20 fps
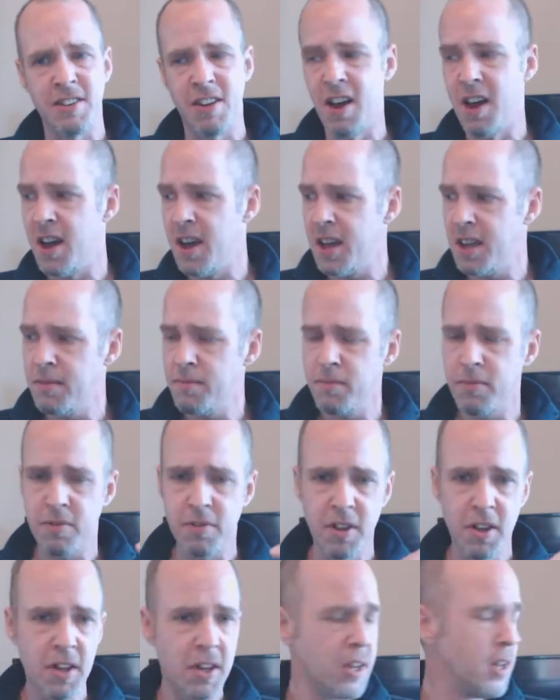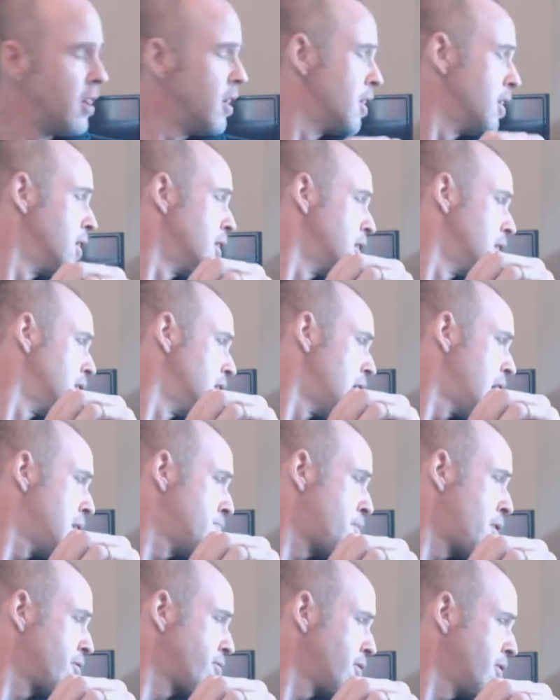times.
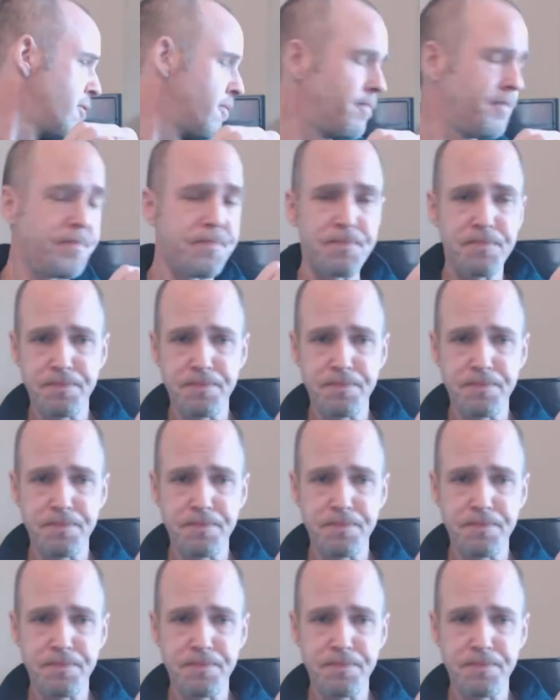Hey, pause.